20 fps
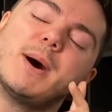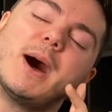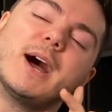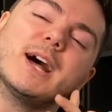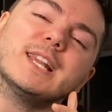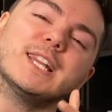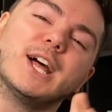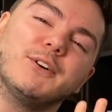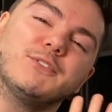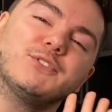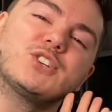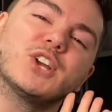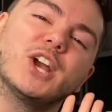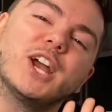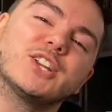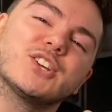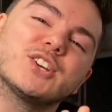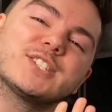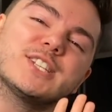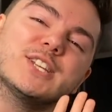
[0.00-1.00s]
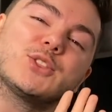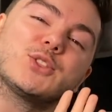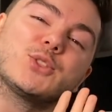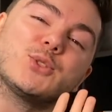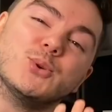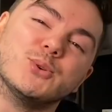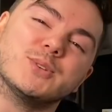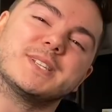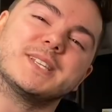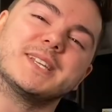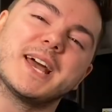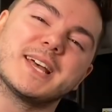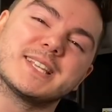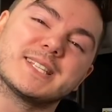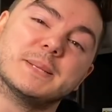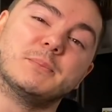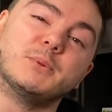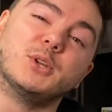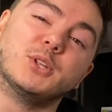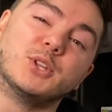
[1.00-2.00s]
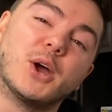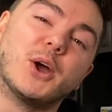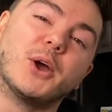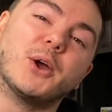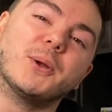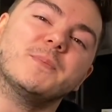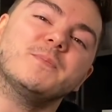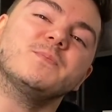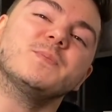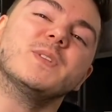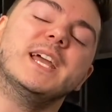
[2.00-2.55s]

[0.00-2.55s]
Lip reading: I love JJ's enthusiasm, you know?